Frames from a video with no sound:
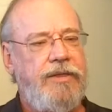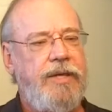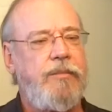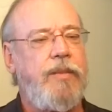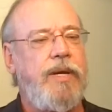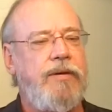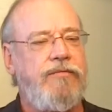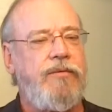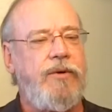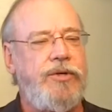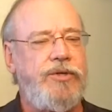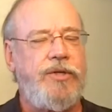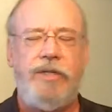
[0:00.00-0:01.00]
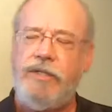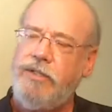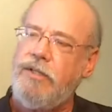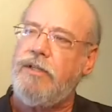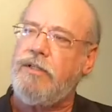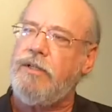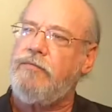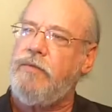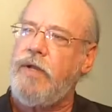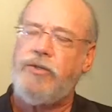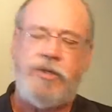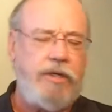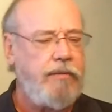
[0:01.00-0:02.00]
think my aversion is, a little
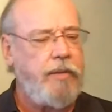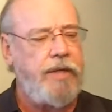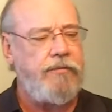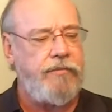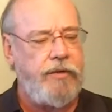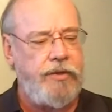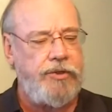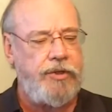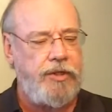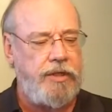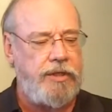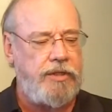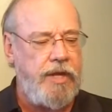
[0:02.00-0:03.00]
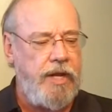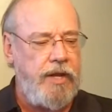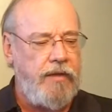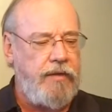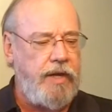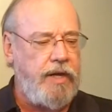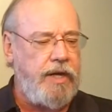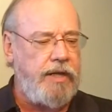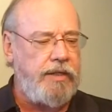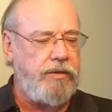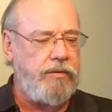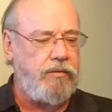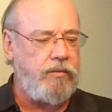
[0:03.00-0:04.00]
confession here, my aversion is that
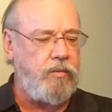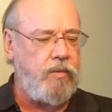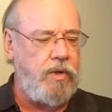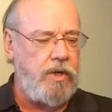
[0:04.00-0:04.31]
I don't